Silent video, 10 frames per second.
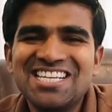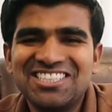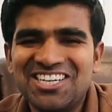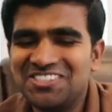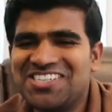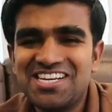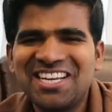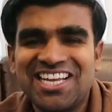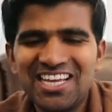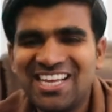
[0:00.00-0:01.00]
So
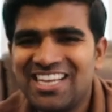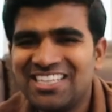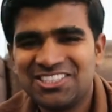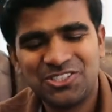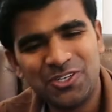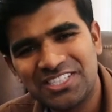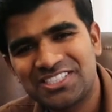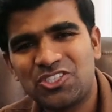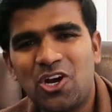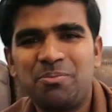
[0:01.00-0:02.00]

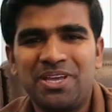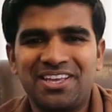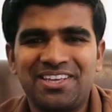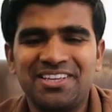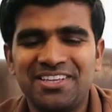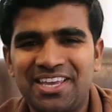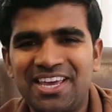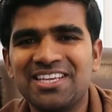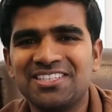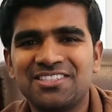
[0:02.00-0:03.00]
today's topic
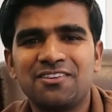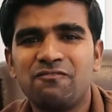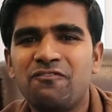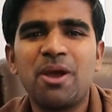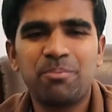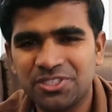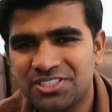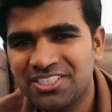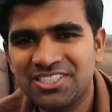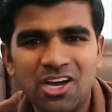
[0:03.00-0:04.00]
is five
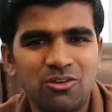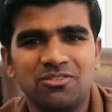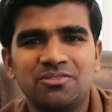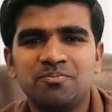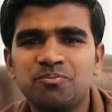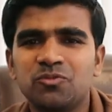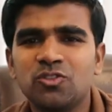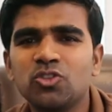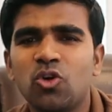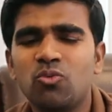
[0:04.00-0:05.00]
percent down.
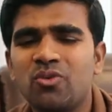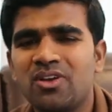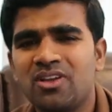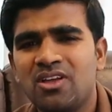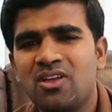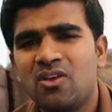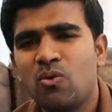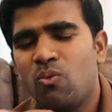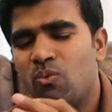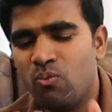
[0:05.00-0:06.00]
So
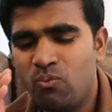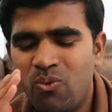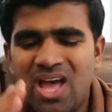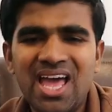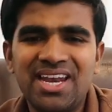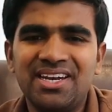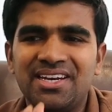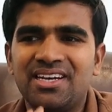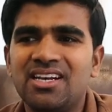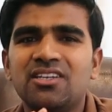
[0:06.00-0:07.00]

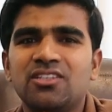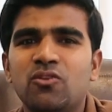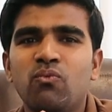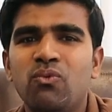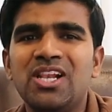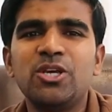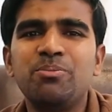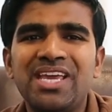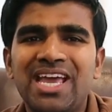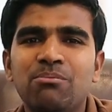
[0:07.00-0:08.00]
when will you
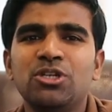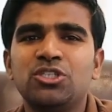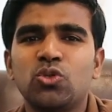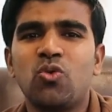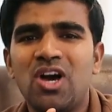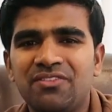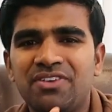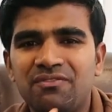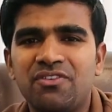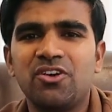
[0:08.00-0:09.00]
be able to
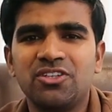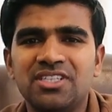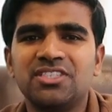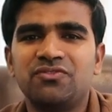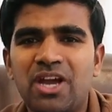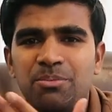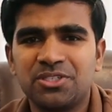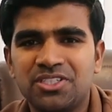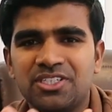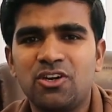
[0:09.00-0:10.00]
qualify for this five
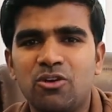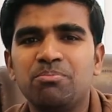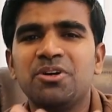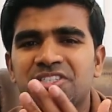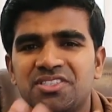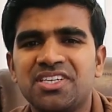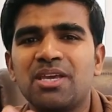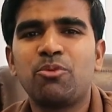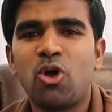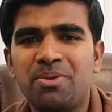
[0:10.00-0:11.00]
percent down, purchasing a
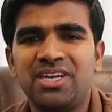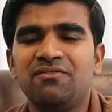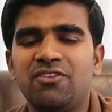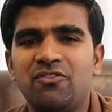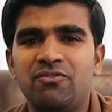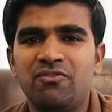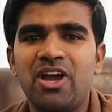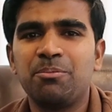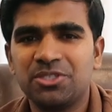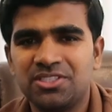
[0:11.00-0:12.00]
property for
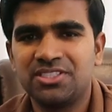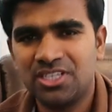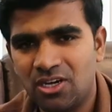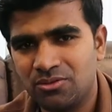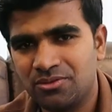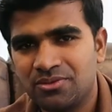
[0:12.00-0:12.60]
five percent down?